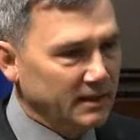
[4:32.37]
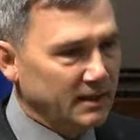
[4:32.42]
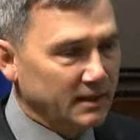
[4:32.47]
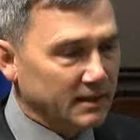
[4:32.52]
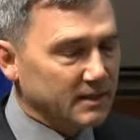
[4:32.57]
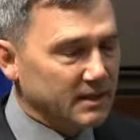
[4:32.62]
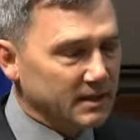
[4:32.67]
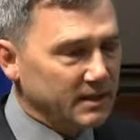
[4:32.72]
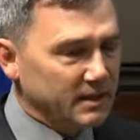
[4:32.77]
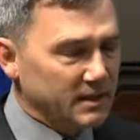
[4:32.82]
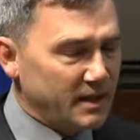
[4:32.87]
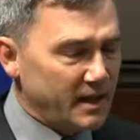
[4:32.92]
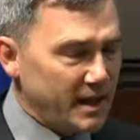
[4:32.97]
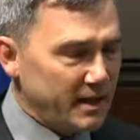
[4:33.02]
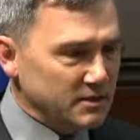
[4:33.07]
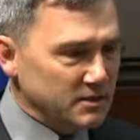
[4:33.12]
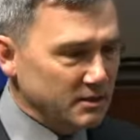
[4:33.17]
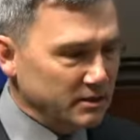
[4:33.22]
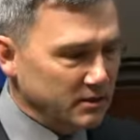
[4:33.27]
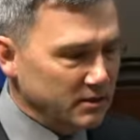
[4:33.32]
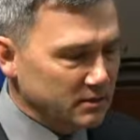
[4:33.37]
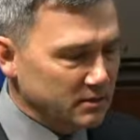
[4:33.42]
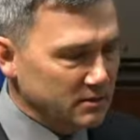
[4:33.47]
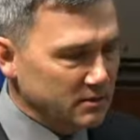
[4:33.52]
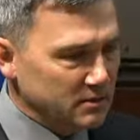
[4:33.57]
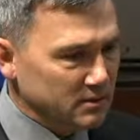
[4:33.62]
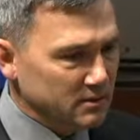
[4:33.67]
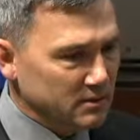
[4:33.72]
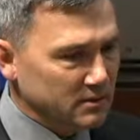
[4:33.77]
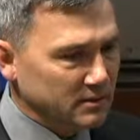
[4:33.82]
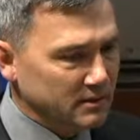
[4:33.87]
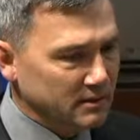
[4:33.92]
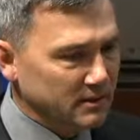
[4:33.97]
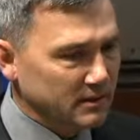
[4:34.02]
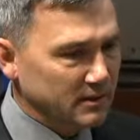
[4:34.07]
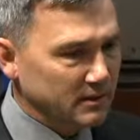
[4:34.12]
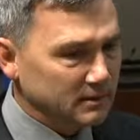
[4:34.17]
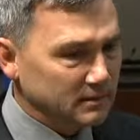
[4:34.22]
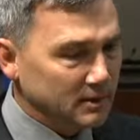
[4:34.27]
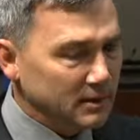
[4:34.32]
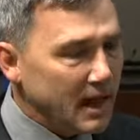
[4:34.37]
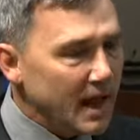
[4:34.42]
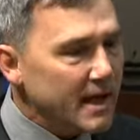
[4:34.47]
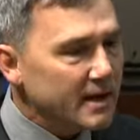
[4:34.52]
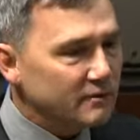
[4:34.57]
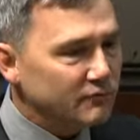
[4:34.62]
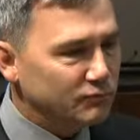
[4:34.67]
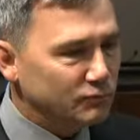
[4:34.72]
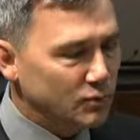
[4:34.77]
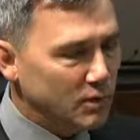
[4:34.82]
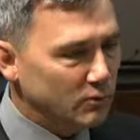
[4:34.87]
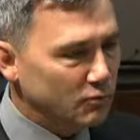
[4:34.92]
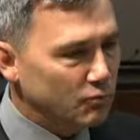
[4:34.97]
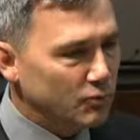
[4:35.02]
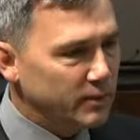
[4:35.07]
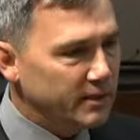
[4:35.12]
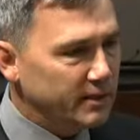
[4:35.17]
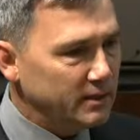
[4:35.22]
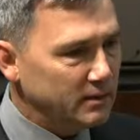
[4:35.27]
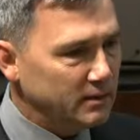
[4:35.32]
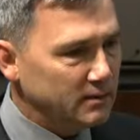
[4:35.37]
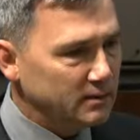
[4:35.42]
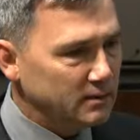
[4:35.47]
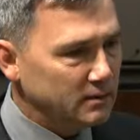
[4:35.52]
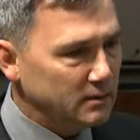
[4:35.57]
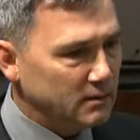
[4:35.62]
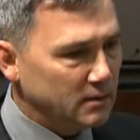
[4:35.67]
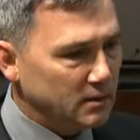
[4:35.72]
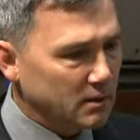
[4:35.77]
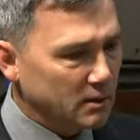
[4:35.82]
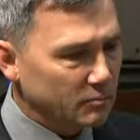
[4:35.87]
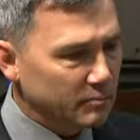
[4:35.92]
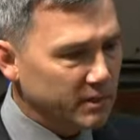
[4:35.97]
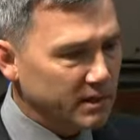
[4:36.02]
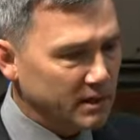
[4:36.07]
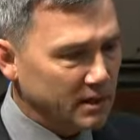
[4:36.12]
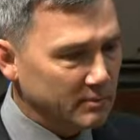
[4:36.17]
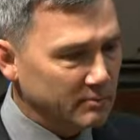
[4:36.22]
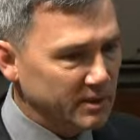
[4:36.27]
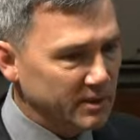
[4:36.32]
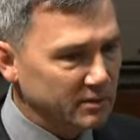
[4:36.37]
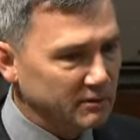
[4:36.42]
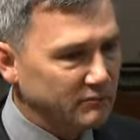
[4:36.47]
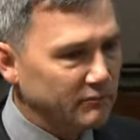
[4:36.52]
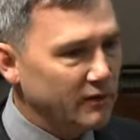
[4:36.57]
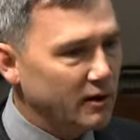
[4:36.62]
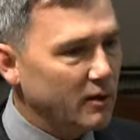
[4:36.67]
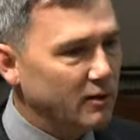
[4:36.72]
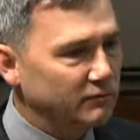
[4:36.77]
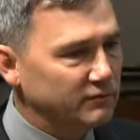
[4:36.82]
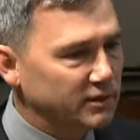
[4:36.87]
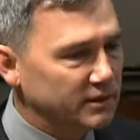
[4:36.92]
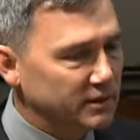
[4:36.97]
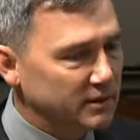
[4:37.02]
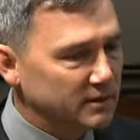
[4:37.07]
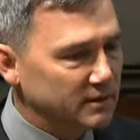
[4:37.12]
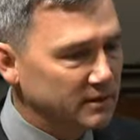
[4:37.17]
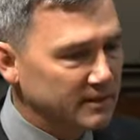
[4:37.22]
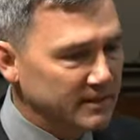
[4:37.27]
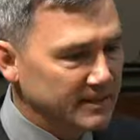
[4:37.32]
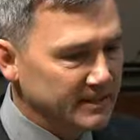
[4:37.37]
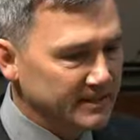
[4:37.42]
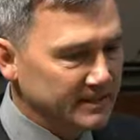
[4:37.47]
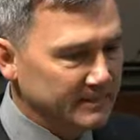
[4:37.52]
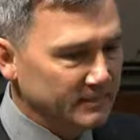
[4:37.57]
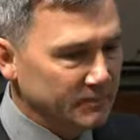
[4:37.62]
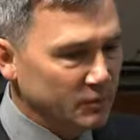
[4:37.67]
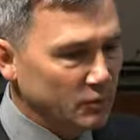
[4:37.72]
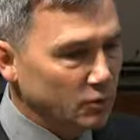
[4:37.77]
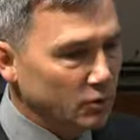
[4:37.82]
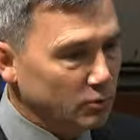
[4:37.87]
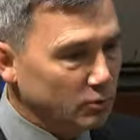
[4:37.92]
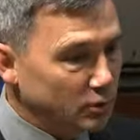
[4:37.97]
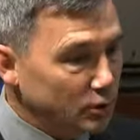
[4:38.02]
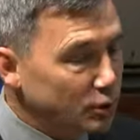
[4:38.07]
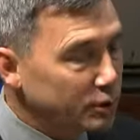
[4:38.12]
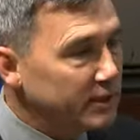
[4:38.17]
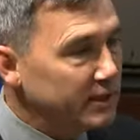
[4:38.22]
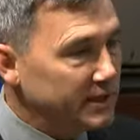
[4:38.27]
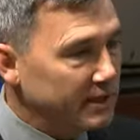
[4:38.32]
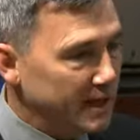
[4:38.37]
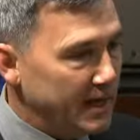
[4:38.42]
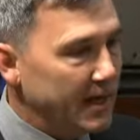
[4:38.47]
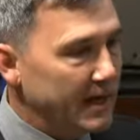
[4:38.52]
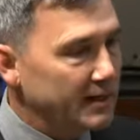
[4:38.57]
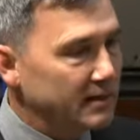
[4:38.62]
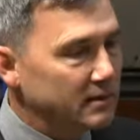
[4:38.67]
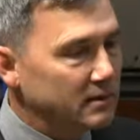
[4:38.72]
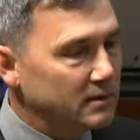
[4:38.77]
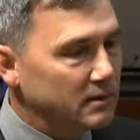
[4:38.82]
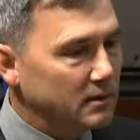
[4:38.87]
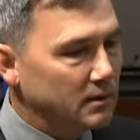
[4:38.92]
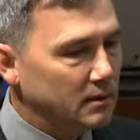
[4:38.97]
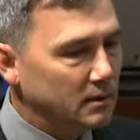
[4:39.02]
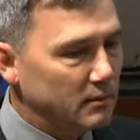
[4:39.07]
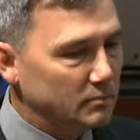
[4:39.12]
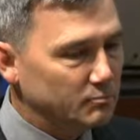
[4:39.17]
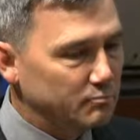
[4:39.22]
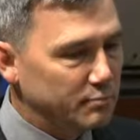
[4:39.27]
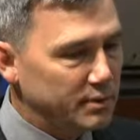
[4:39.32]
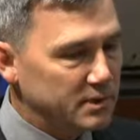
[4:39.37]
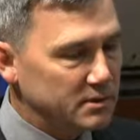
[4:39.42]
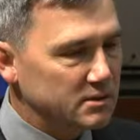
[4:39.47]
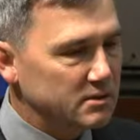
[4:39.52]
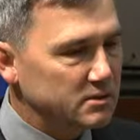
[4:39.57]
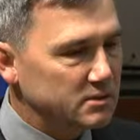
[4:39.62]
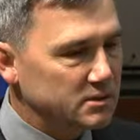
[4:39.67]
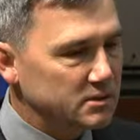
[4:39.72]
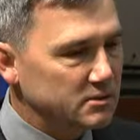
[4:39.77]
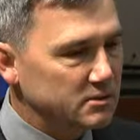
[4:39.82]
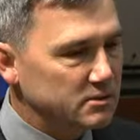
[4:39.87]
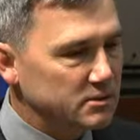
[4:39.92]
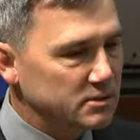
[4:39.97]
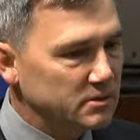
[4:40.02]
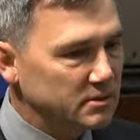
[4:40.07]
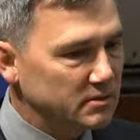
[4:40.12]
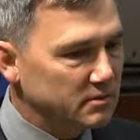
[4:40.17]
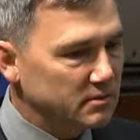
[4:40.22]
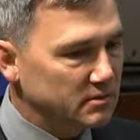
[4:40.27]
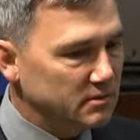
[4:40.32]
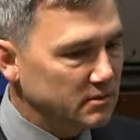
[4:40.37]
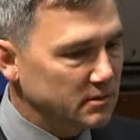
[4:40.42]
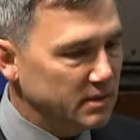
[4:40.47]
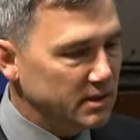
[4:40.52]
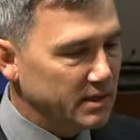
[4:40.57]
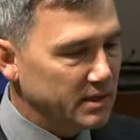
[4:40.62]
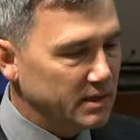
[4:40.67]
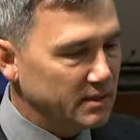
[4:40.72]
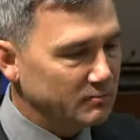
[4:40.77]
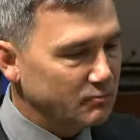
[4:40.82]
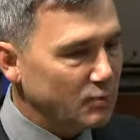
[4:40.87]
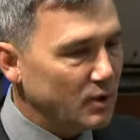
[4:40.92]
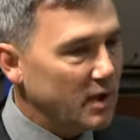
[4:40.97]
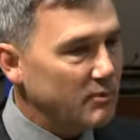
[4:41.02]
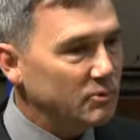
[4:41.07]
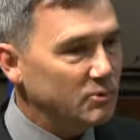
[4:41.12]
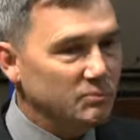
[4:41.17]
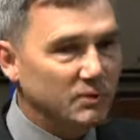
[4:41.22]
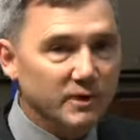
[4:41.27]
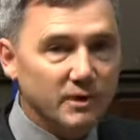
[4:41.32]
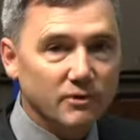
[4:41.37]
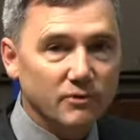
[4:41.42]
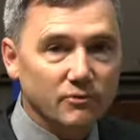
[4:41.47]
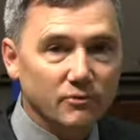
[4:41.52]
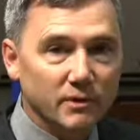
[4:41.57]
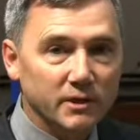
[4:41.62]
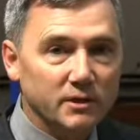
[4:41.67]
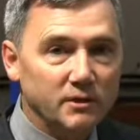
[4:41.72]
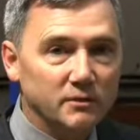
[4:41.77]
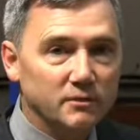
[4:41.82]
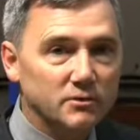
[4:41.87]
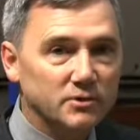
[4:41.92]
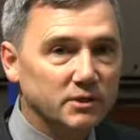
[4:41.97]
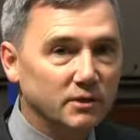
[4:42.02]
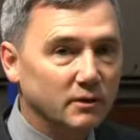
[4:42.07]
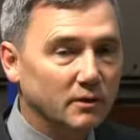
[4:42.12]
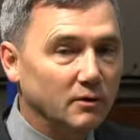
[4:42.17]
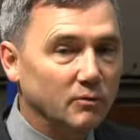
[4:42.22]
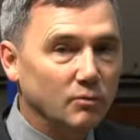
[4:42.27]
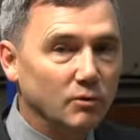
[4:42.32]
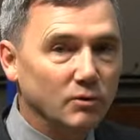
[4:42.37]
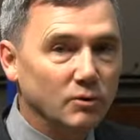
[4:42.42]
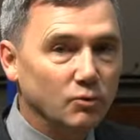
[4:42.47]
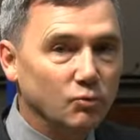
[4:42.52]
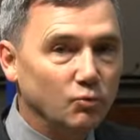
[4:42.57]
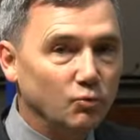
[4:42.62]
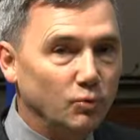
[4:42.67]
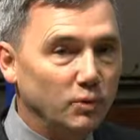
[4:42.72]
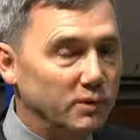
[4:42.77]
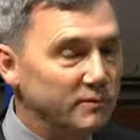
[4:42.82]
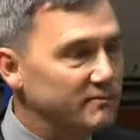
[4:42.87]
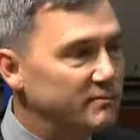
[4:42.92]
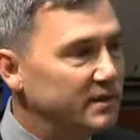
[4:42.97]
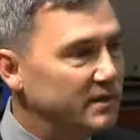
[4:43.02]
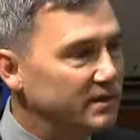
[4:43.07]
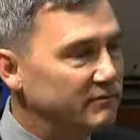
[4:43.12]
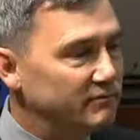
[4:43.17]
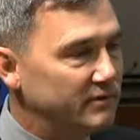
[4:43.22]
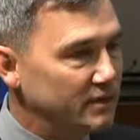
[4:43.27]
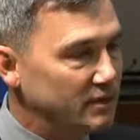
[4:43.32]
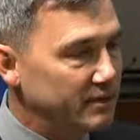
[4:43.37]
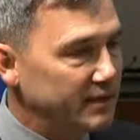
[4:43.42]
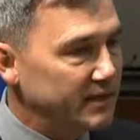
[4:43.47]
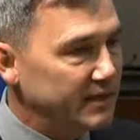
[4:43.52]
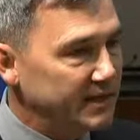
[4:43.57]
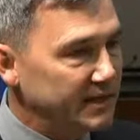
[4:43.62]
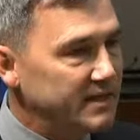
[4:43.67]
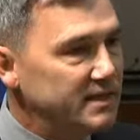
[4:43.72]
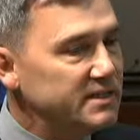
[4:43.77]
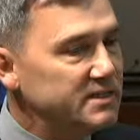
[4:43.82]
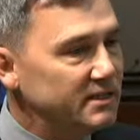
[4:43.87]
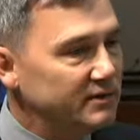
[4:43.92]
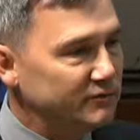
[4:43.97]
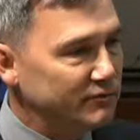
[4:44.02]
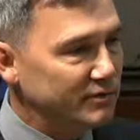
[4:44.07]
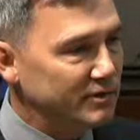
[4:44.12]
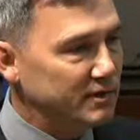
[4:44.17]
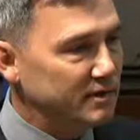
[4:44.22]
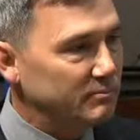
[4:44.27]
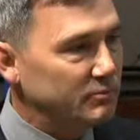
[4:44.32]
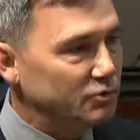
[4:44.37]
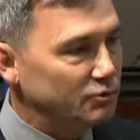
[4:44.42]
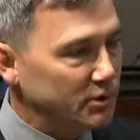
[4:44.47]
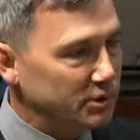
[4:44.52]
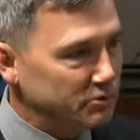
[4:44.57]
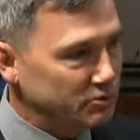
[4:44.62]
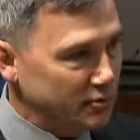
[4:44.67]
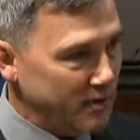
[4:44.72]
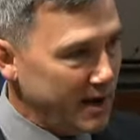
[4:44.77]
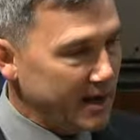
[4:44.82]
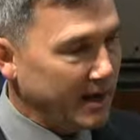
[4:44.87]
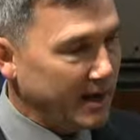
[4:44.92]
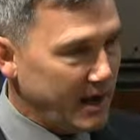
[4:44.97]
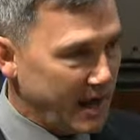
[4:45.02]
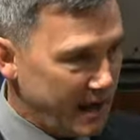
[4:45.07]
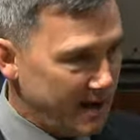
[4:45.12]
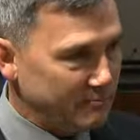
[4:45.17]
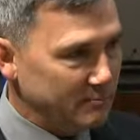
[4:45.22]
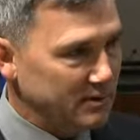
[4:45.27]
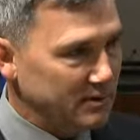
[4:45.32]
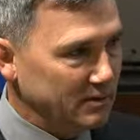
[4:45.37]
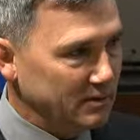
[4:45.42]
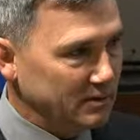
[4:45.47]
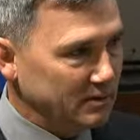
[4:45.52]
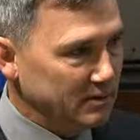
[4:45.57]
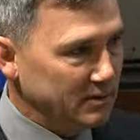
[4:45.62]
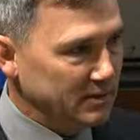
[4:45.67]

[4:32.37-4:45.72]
A lot of what we are becoming involved in or looking at are businesses that probably 3 years ago would have been very easy for them to attract capital.